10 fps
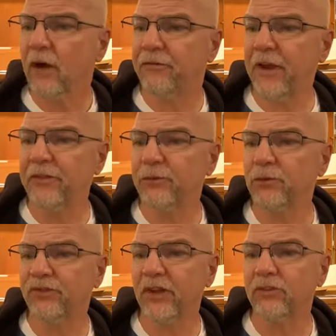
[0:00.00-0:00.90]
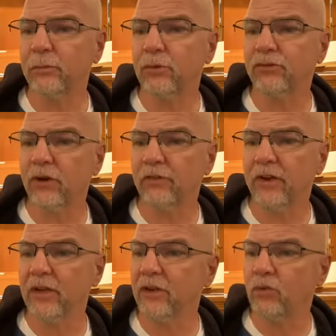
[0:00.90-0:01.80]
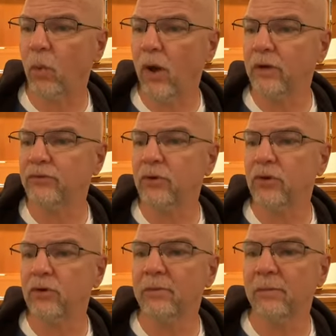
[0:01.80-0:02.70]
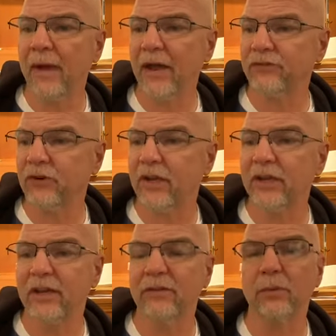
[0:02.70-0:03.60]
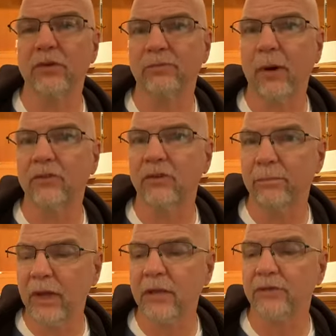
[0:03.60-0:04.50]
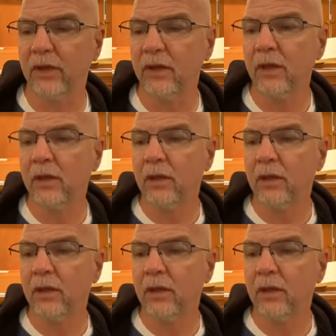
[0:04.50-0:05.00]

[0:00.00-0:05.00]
A faithful, sensible servant is one to whom the master can give the responsibility